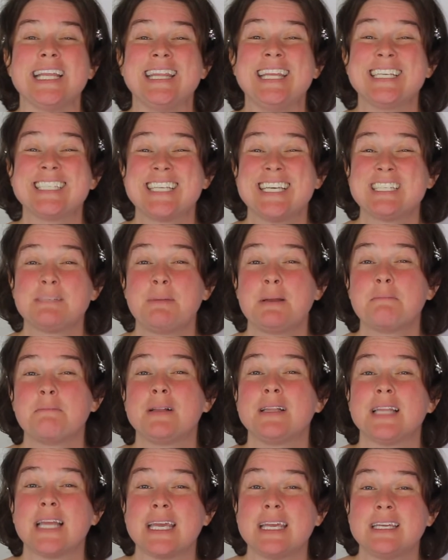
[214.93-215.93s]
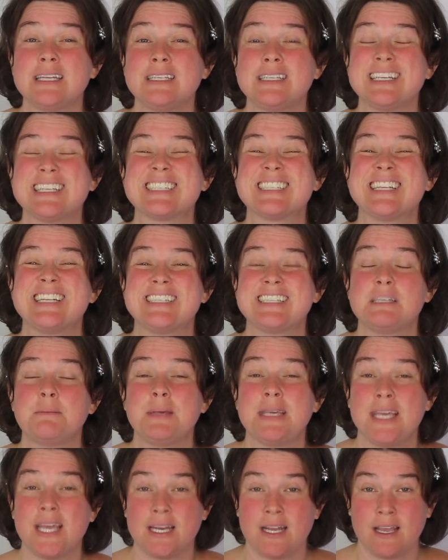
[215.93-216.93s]
this has been planned since the
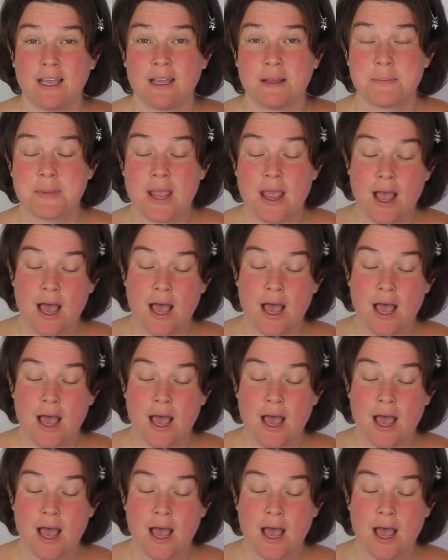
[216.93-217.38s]
beginning.